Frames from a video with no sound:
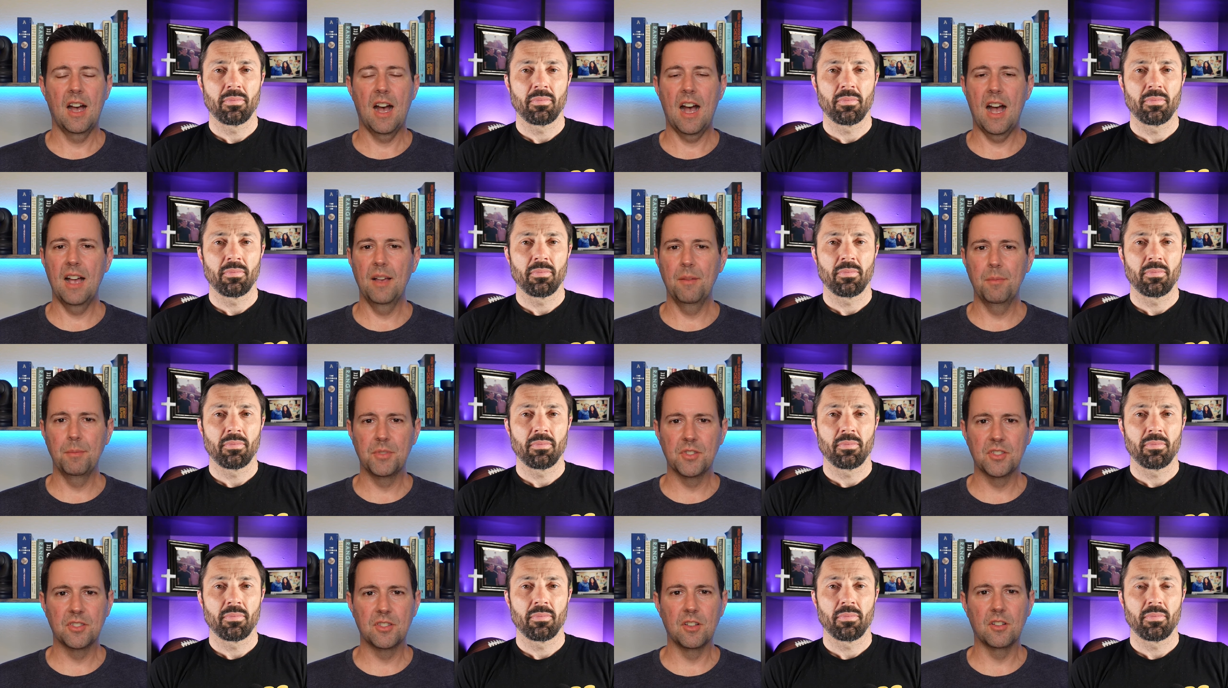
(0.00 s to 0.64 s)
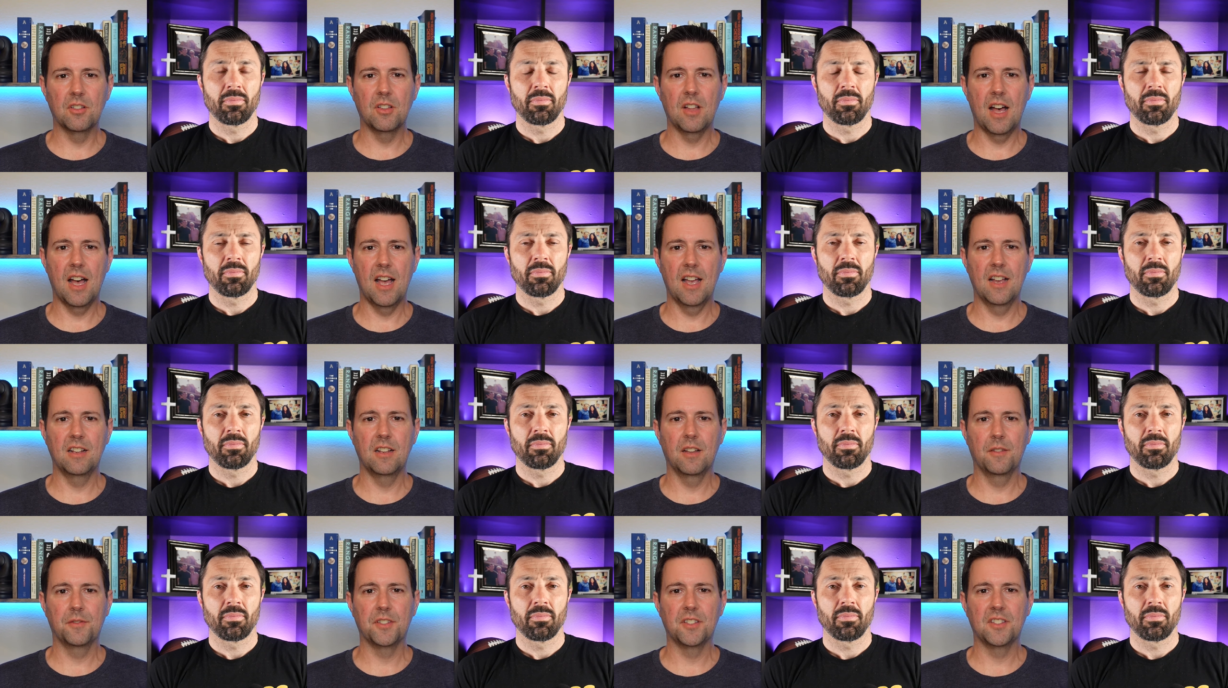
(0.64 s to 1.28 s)
Speaker 1: I'm still high
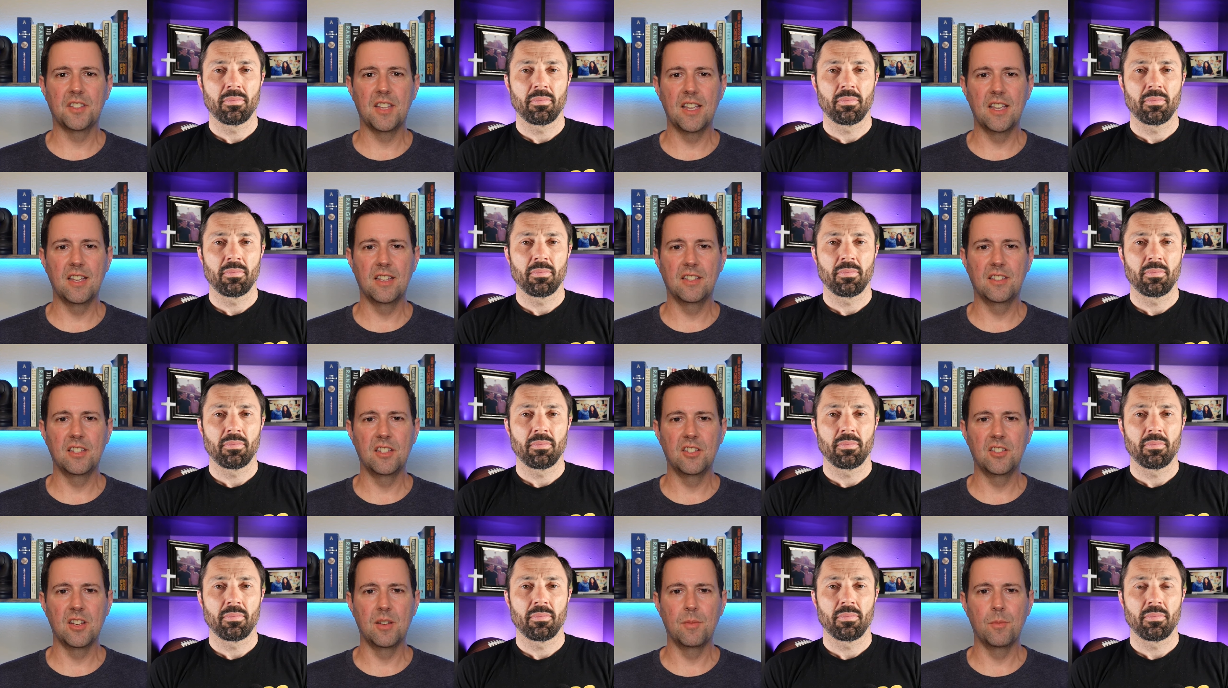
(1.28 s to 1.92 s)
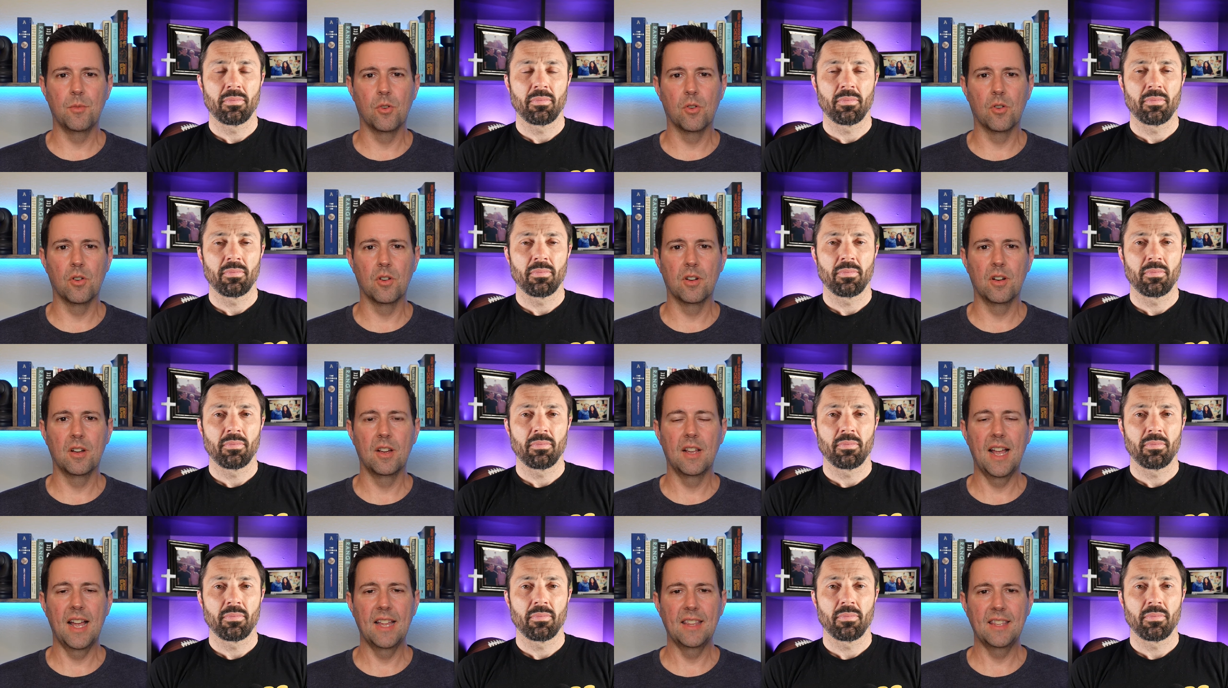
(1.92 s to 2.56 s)
enough to take DJ
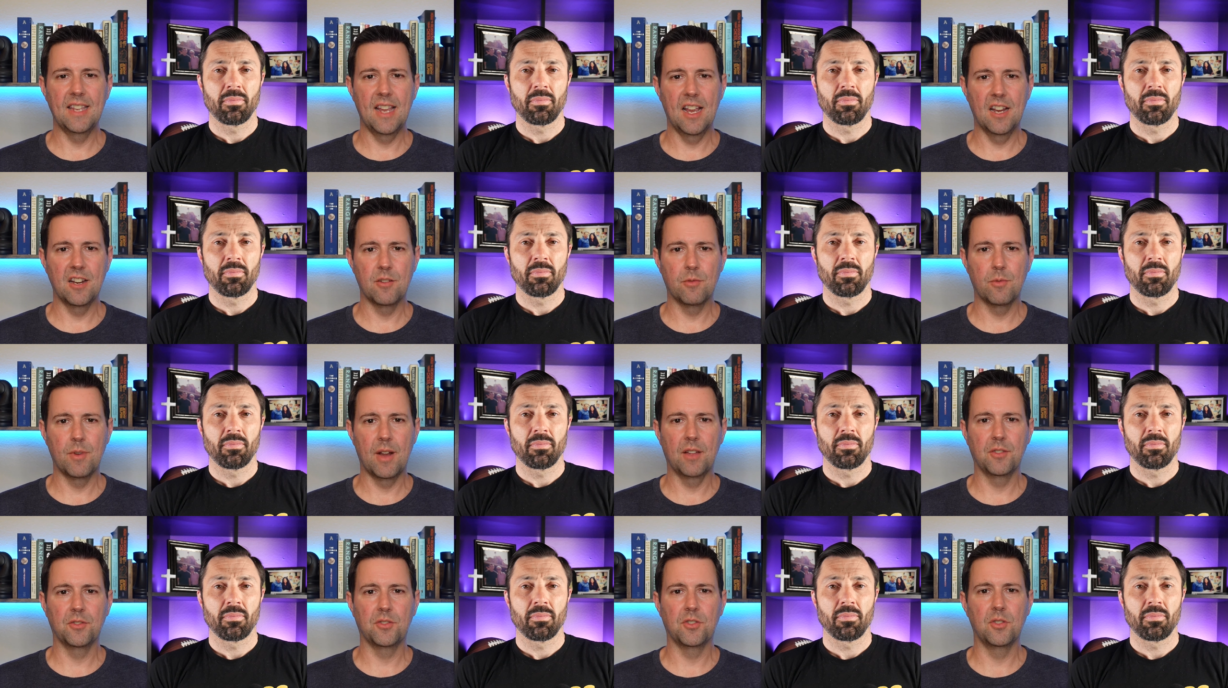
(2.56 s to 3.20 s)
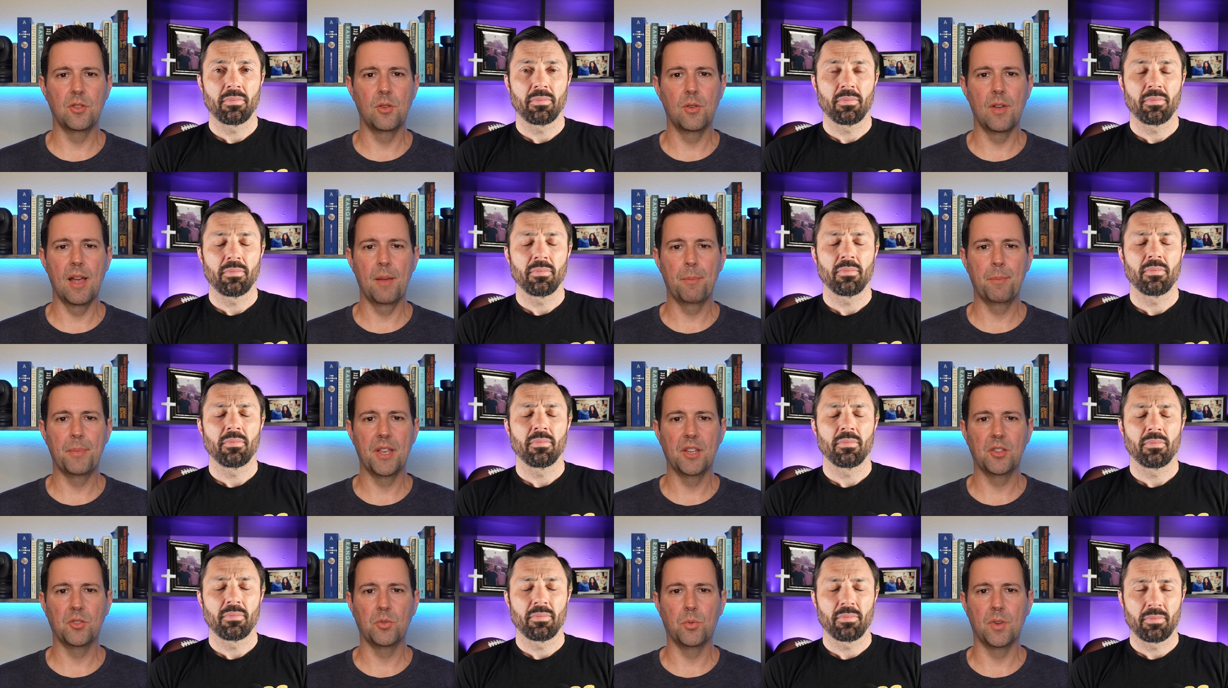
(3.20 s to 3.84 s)
Moore at the end of round two at
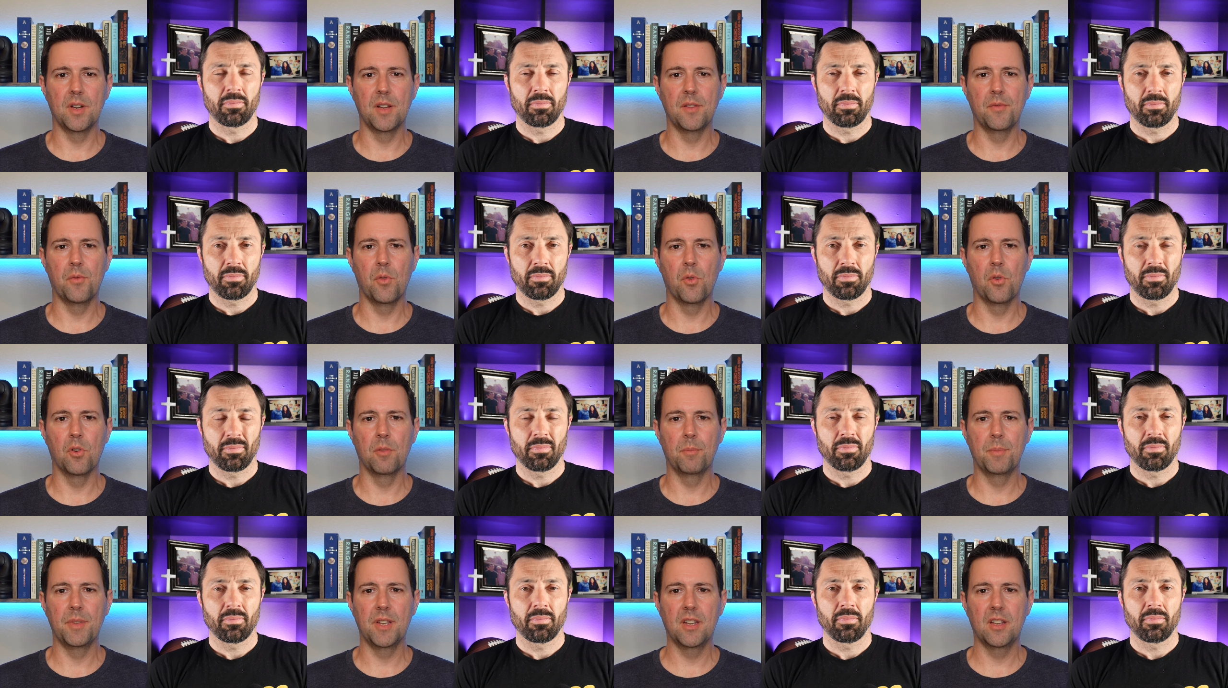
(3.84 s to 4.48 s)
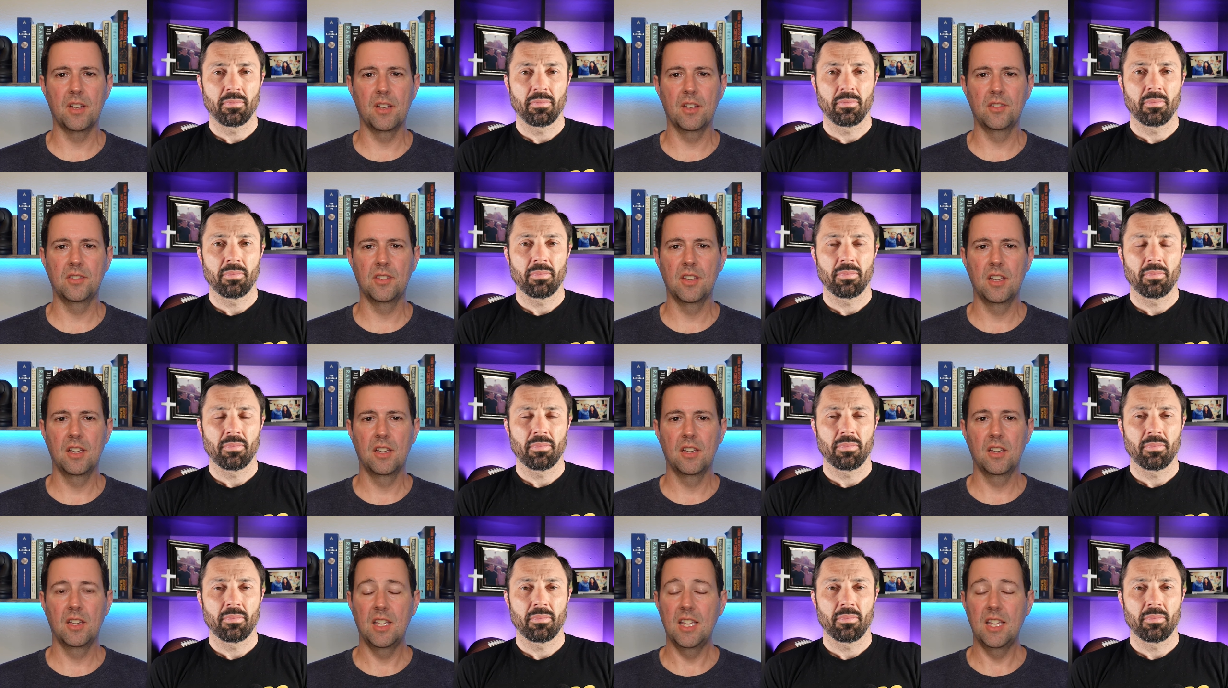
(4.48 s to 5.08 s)
pick 24 because